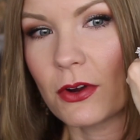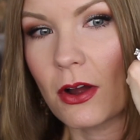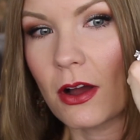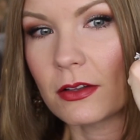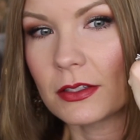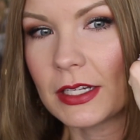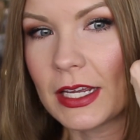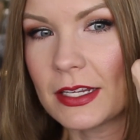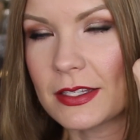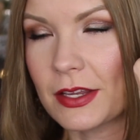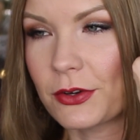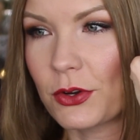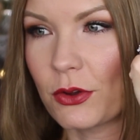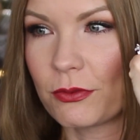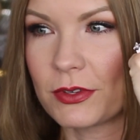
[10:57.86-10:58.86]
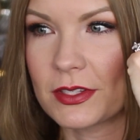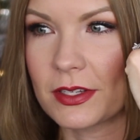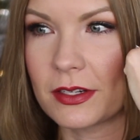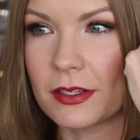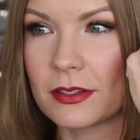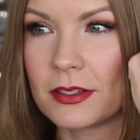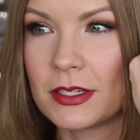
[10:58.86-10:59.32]
for holidays. I don't know if it's
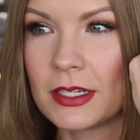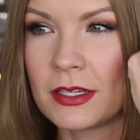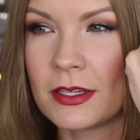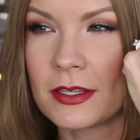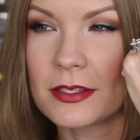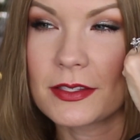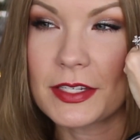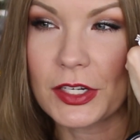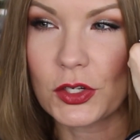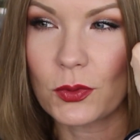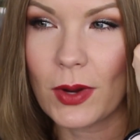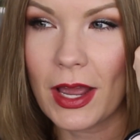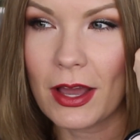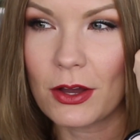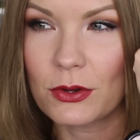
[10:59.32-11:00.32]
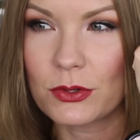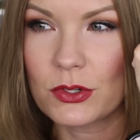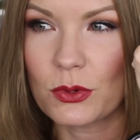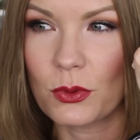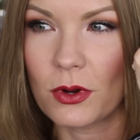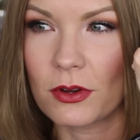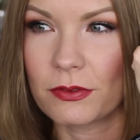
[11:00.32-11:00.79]
gonna stick
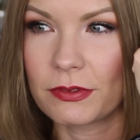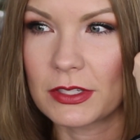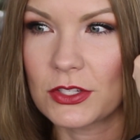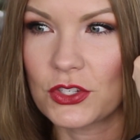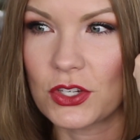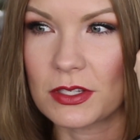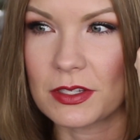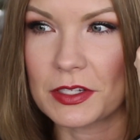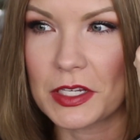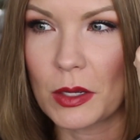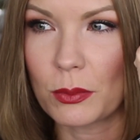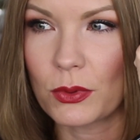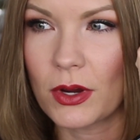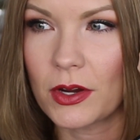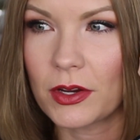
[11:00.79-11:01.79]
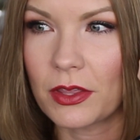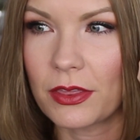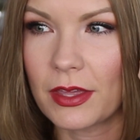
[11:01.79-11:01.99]
around or if it's just a temporary